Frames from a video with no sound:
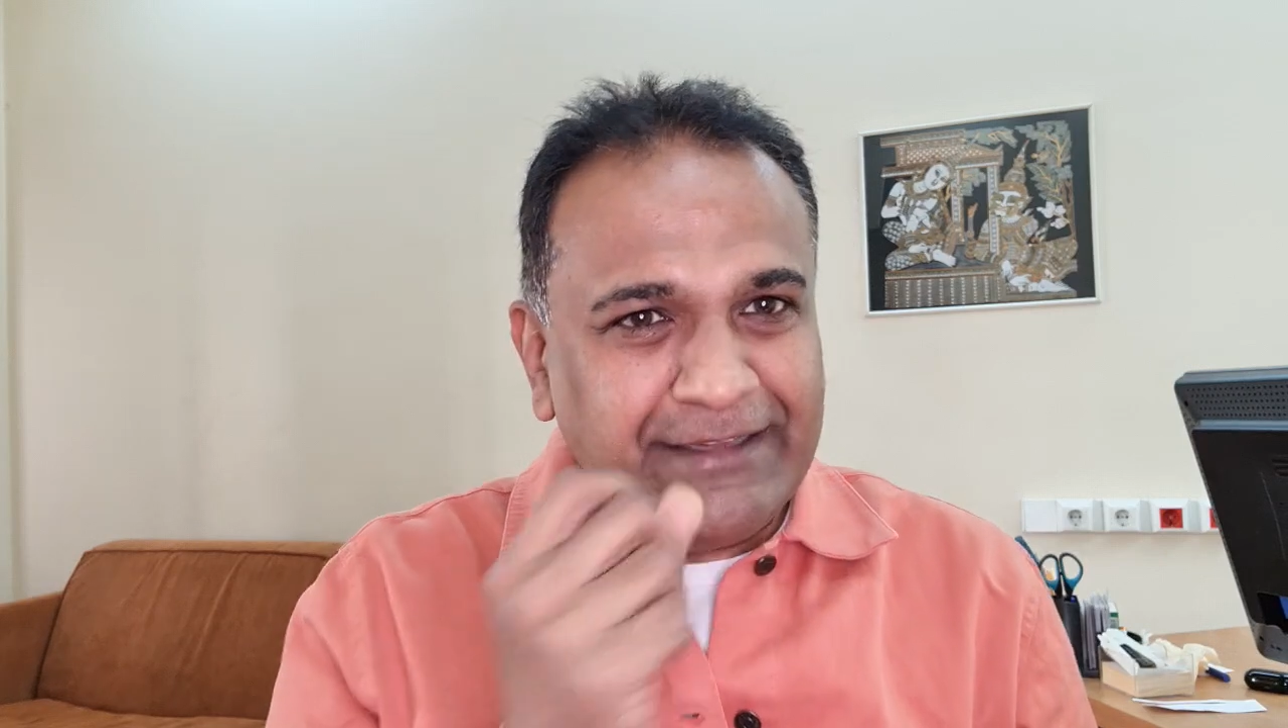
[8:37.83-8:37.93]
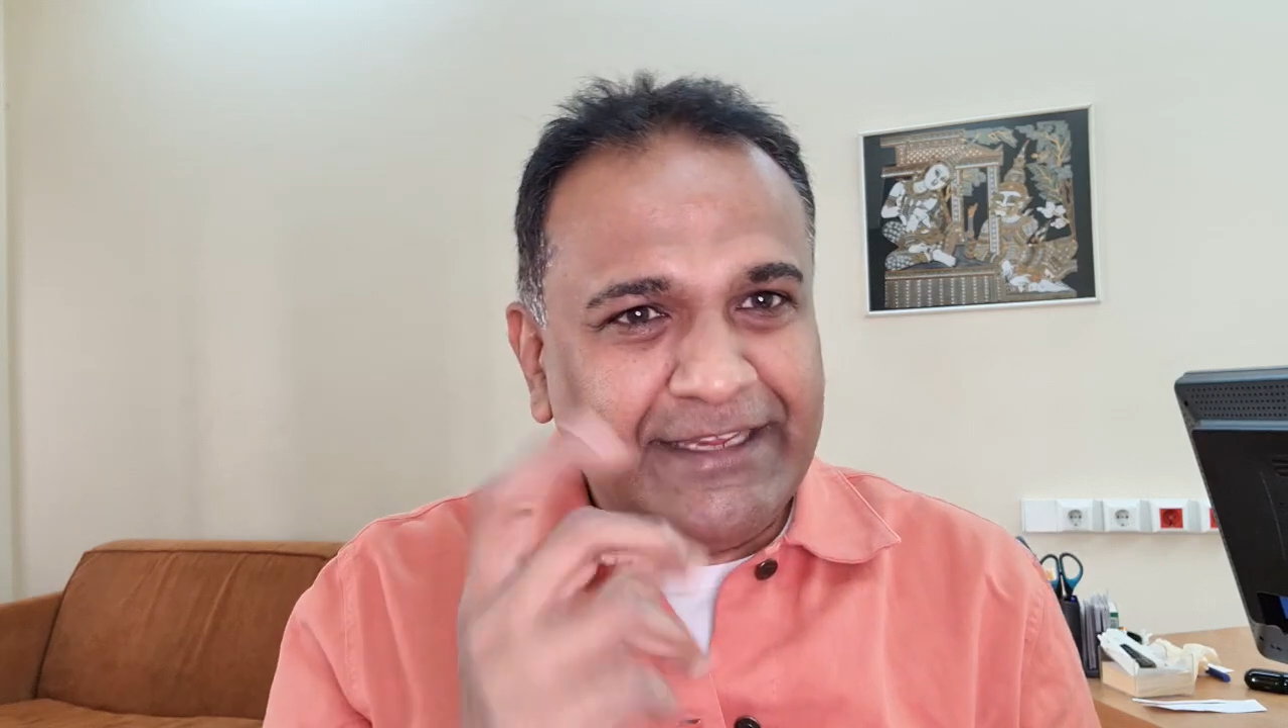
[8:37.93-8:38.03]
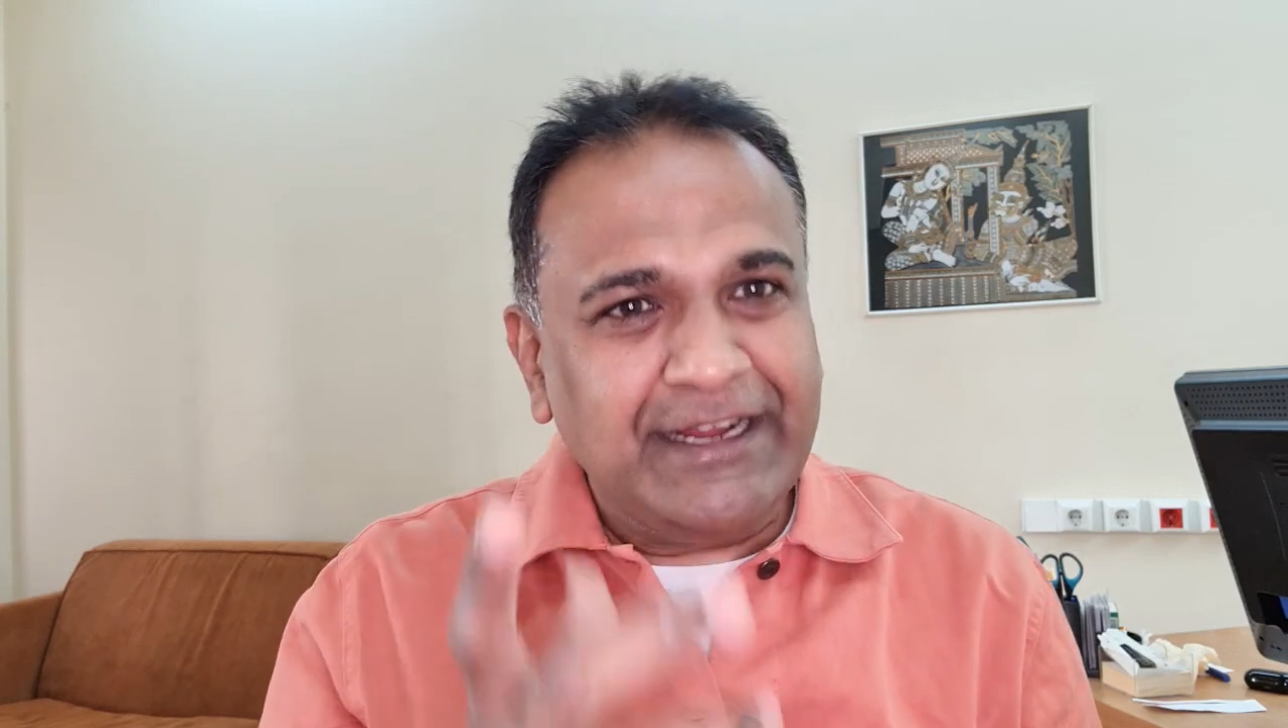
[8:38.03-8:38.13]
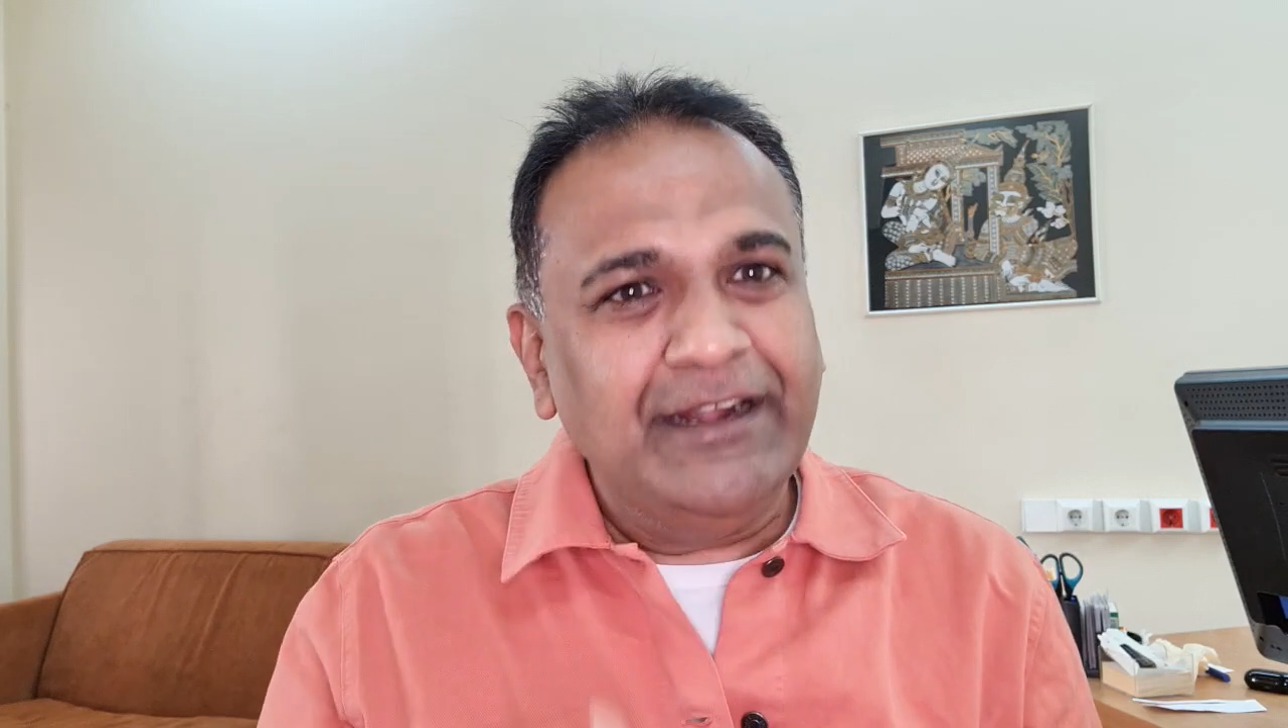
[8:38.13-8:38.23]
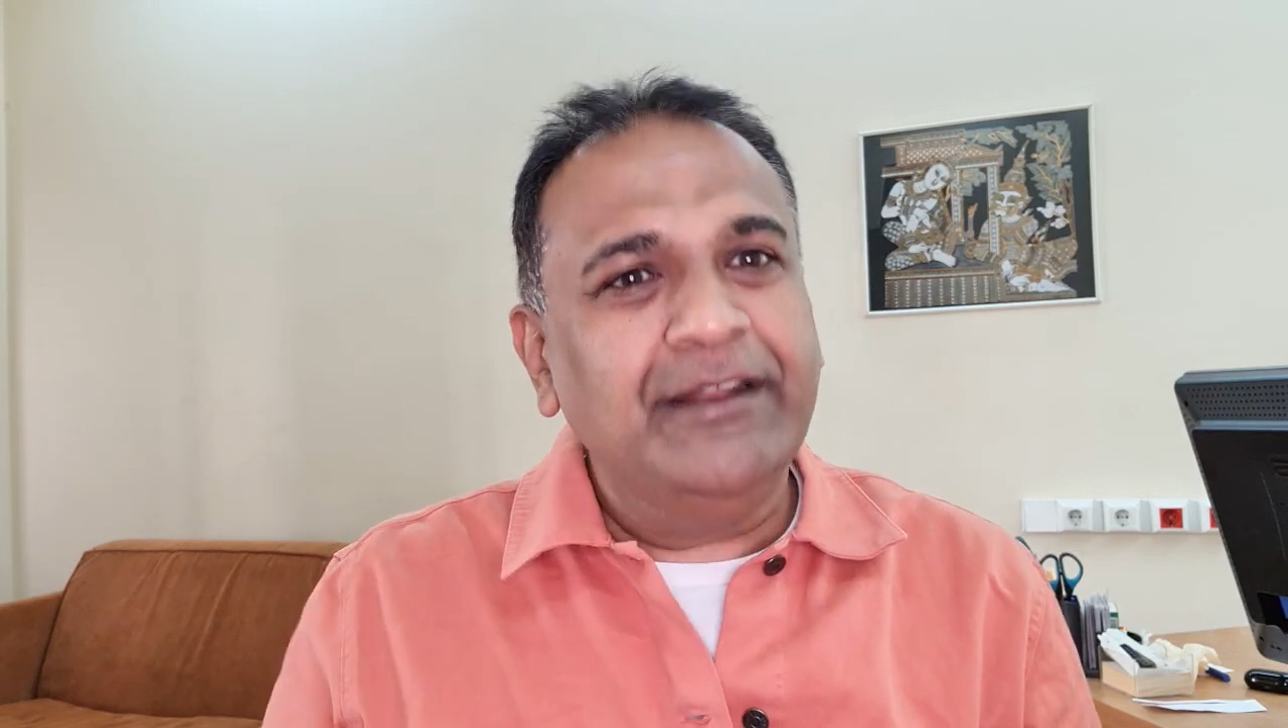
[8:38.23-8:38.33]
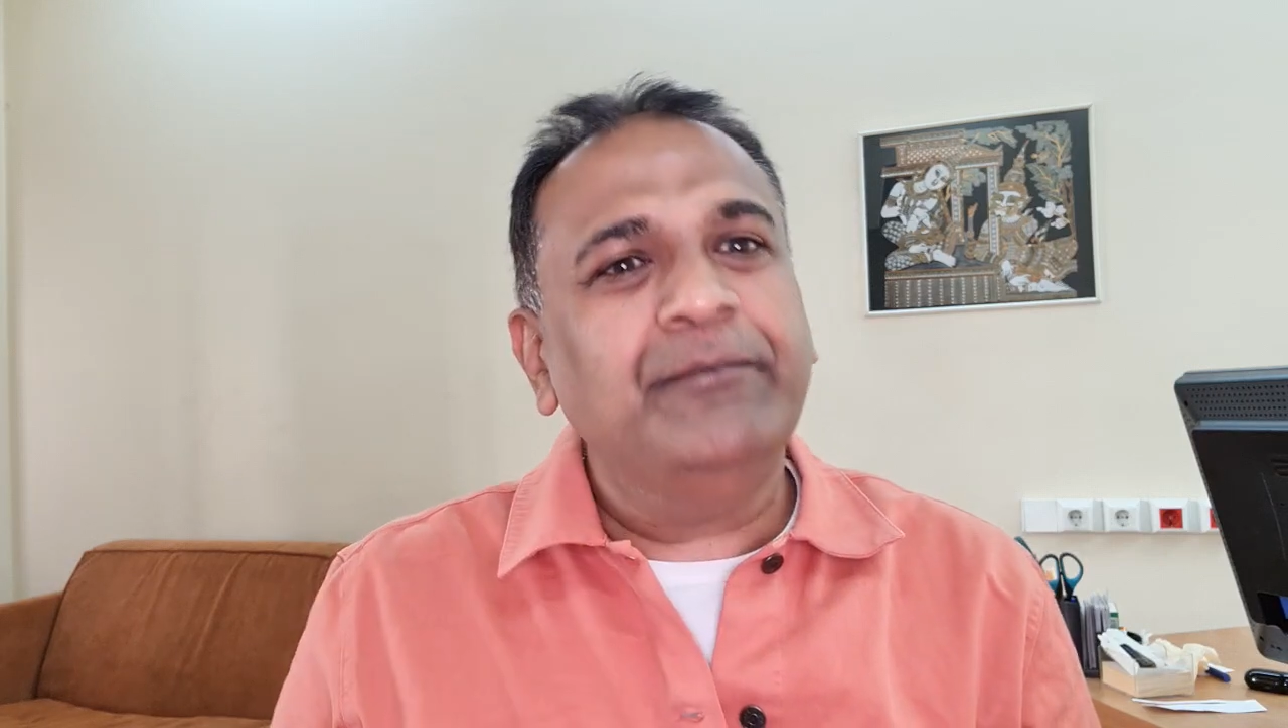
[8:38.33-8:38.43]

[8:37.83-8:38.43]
second